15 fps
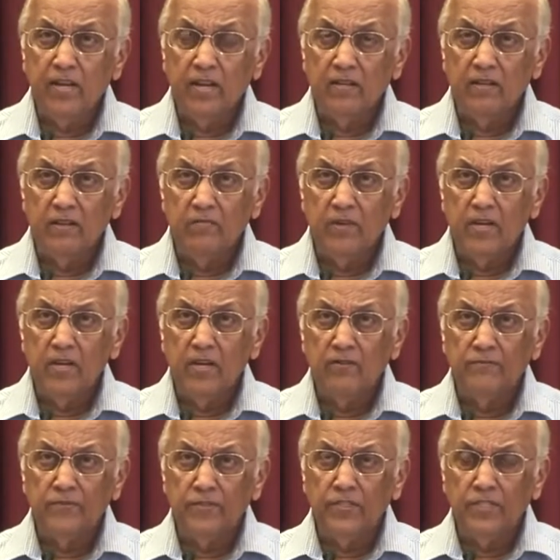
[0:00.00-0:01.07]
I get, that my
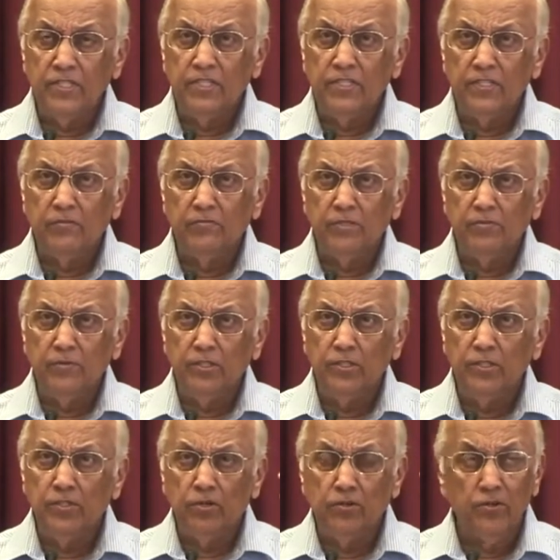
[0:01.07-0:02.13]
love for Jesus must be
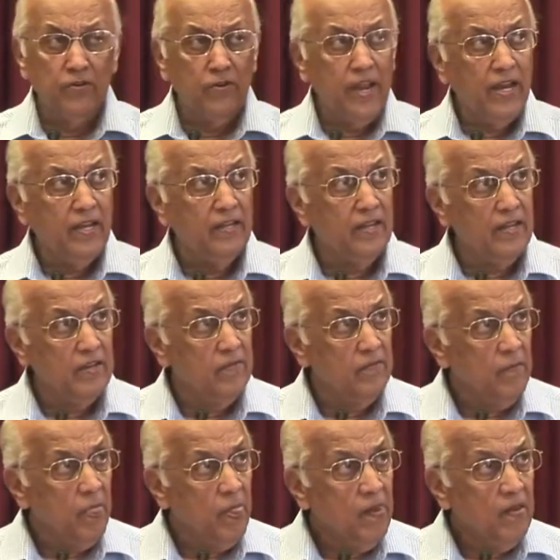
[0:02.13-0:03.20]
so great that
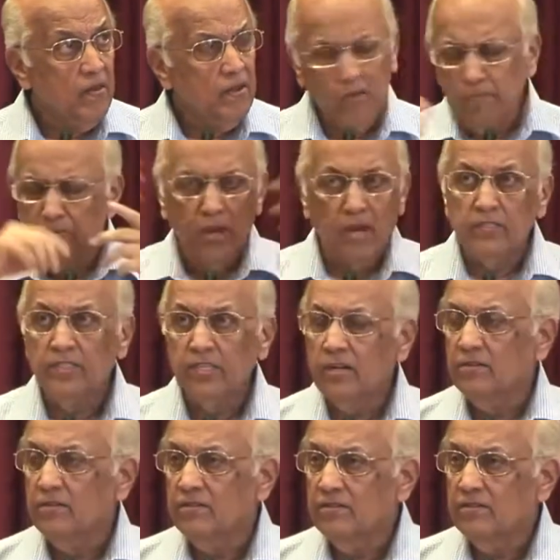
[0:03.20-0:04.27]
it blots
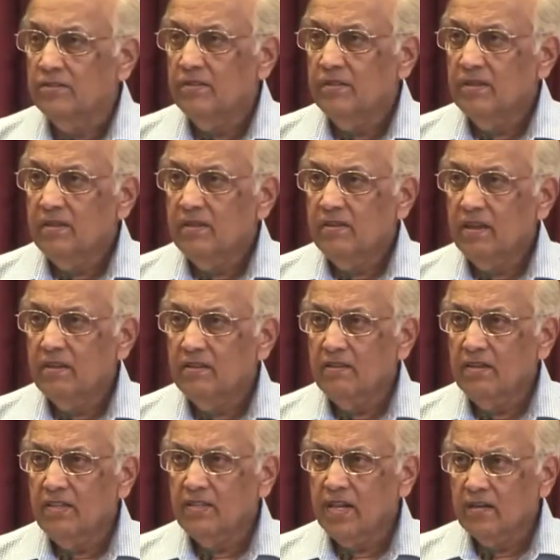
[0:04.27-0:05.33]
out the other
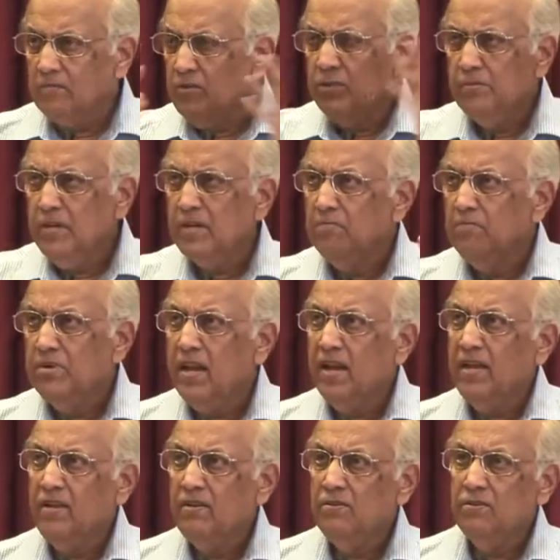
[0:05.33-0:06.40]
things. I almost become
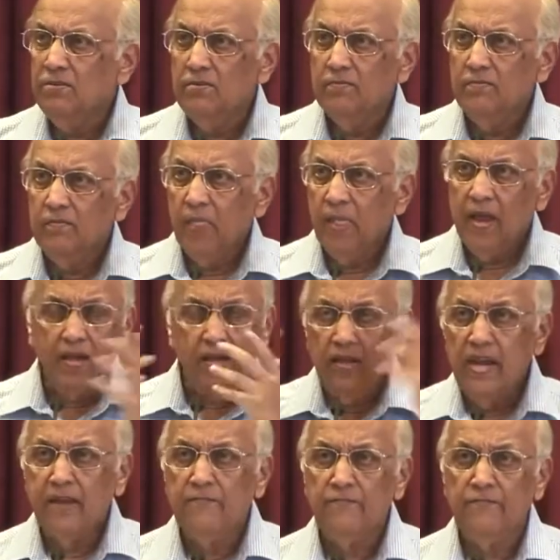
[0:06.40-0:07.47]
blind to
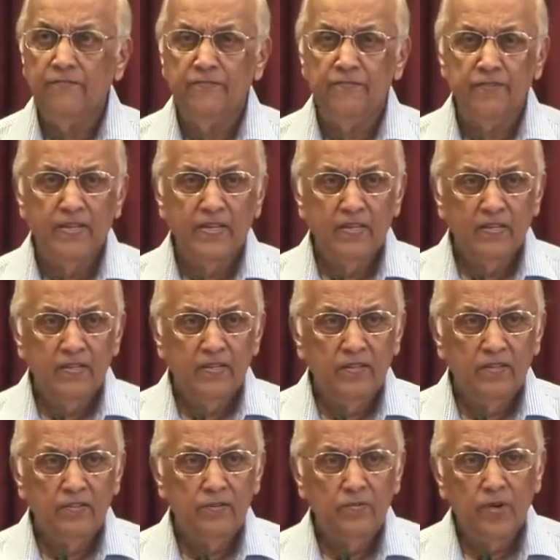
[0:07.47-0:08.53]
and deaf
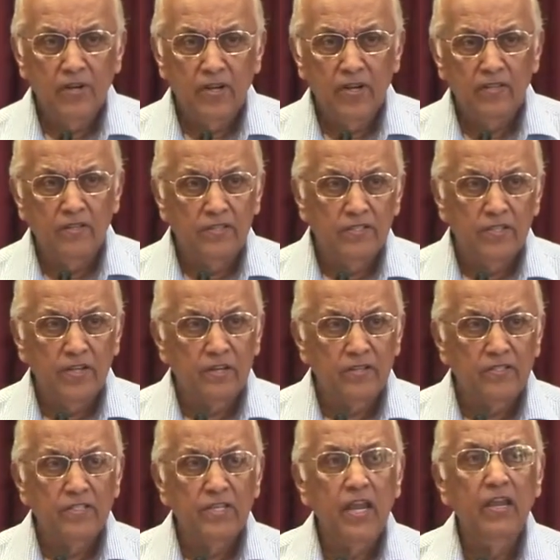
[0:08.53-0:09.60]
to what others
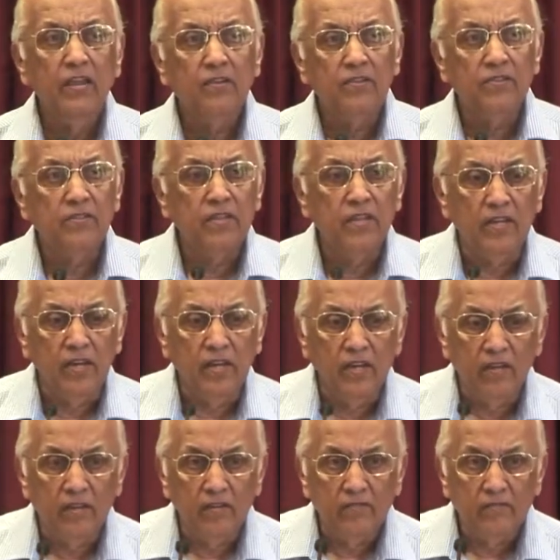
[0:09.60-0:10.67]
are saying or thinking.